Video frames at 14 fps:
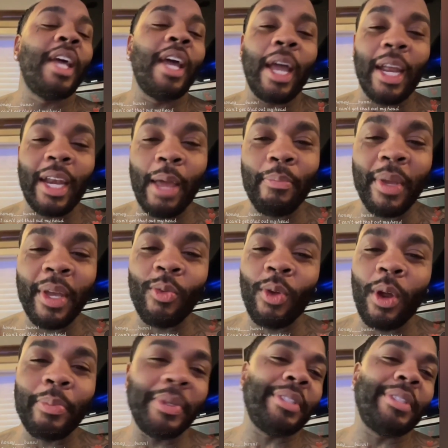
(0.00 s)
had that big
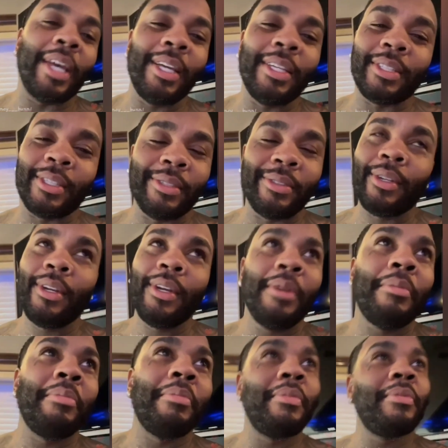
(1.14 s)
reputation.
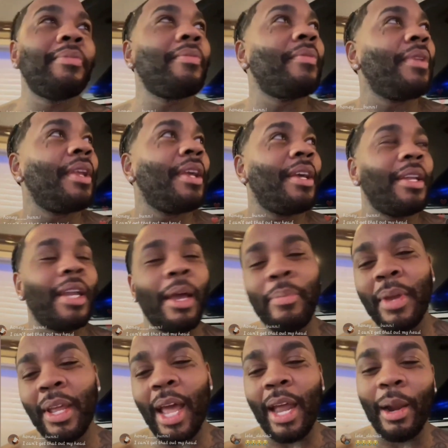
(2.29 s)
That
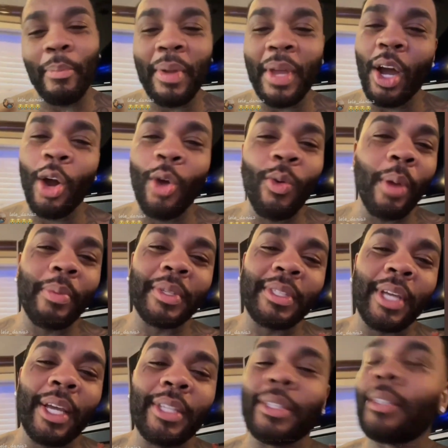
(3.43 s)
bitch had a big old
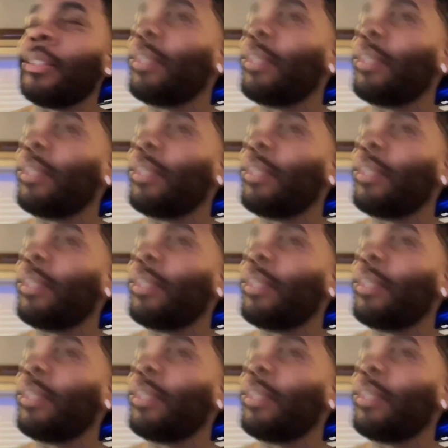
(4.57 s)
reputation.